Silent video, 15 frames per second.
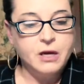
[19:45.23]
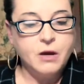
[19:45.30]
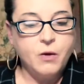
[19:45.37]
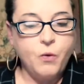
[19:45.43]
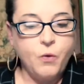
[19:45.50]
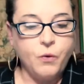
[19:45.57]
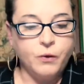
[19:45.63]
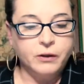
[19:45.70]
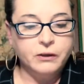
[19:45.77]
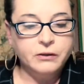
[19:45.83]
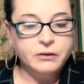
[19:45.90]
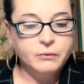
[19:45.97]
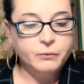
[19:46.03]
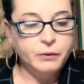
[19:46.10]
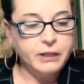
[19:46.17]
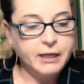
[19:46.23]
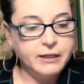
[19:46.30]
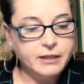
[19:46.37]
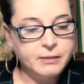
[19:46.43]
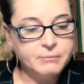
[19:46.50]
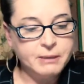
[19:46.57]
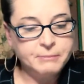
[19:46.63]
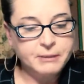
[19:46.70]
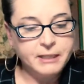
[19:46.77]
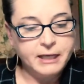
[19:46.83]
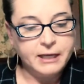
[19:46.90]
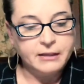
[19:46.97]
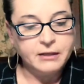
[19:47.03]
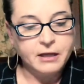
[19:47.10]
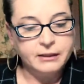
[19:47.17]
Or when I come up
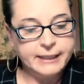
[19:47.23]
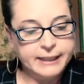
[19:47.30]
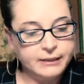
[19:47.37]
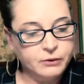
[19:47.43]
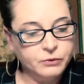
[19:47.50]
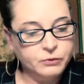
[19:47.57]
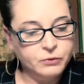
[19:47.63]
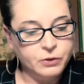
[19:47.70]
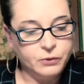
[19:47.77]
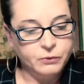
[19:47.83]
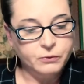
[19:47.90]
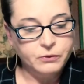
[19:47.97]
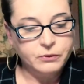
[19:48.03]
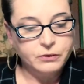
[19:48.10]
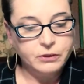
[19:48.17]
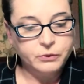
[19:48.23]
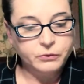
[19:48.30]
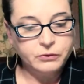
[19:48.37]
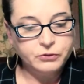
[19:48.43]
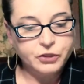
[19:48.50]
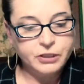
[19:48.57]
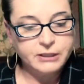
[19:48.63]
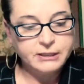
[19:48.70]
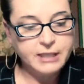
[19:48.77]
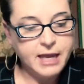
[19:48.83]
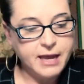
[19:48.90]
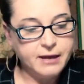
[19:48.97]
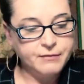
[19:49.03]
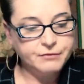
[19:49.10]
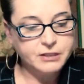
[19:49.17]
again, I'll let you know. You will just
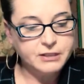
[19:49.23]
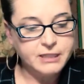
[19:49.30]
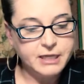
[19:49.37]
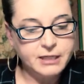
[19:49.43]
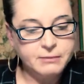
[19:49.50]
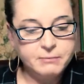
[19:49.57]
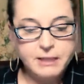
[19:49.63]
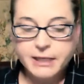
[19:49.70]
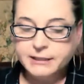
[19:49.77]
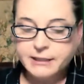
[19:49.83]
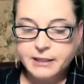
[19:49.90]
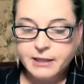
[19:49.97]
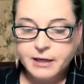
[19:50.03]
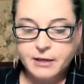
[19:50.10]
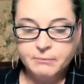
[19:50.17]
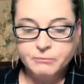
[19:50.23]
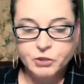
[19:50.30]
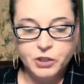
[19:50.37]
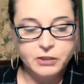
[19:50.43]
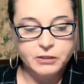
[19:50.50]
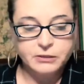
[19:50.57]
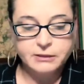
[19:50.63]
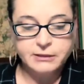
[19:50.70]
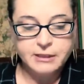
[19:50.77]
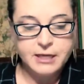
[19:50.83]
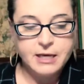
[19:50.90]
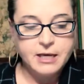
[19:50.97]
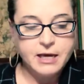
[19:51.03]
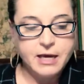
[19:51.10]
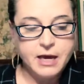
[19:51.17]
have to take me as I am, Charles.
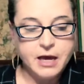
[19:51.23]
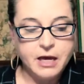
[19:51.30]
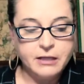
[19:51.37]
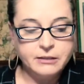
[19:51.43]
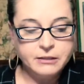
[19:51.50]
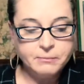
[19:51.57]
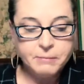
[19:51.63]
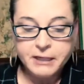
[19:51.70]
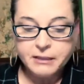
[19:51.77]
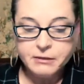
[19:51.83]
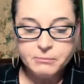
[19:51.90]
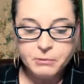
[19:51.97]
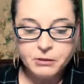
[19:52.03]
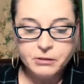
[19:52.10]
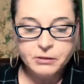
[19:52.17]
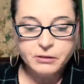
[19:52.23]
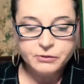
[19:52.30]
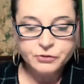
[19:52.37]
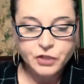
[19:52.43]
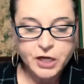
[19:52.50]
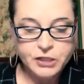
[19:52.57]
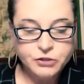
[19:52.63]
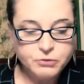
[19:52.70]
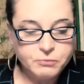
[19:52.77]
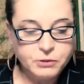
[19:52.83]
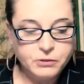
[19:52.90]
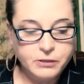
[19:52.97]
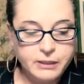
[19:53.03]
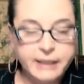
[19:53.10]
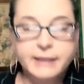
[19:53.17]
Undependable,
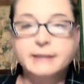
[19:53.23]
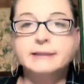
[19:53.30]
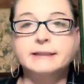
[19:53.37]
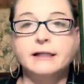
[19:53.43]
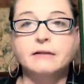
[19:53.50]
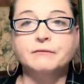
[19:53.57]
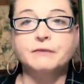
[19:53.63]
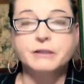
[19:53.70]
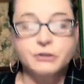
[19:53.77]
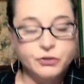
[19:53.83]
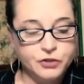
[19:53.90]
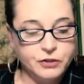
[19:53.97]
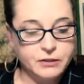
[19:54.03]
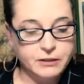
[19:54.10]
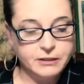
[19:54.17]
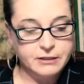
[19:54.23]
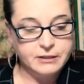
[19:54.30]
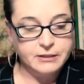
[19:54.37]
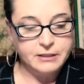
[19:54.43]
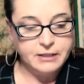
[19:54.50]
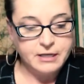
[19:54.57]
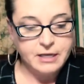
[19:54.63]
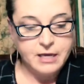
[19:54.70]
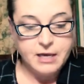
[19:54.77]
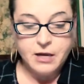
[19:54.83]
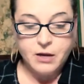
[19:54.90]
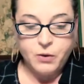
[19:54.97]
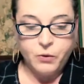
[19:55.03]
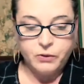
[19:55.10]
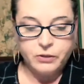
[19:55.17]
changeable, and selfish.
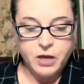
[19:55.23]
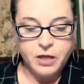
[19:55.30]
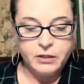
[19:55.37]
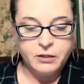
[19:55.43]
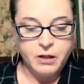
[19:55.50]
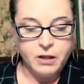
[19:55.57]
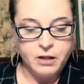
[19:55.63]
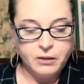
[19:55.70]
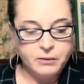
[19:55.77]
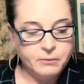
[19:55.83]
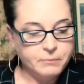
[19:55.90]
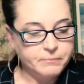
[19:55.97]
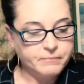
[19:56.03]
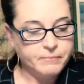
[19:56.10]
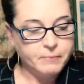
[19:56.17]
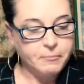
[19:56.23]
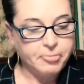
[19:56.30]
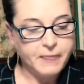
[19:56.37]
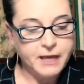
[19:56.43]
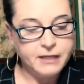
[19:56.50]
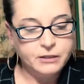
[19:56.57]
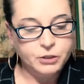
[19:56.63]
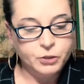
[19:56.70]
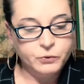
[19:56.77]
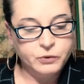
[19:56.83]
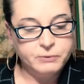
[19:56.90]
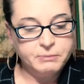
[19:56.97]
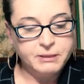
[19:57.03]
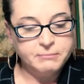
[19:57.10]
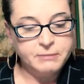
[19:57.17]
Or not at all. And you would
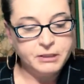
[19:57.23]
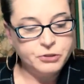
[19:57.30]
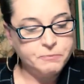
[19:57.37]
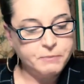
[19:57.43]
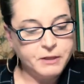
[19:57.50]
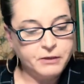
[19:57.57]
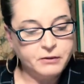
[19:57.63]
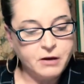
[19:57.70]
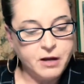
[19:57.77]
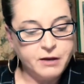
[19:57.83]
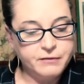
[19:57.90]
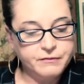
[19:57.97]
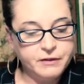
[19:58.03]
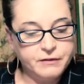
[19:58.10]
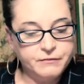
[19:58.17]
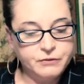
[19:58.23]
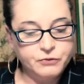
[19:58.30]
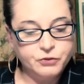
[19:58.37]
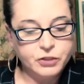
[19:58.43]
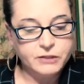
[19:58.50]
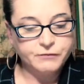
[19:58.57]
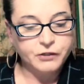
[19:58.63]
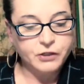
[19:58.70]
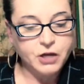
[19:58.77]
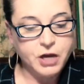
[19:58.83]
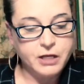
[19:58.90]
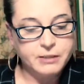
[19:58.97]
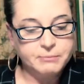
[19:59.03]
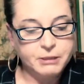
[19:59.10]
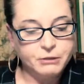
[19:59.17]
be much better off if you just forgot
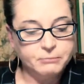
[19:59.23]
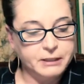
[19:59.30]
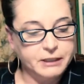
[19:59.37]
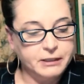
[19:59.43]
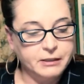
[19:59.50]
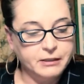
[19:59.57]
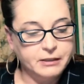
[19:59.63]
about me.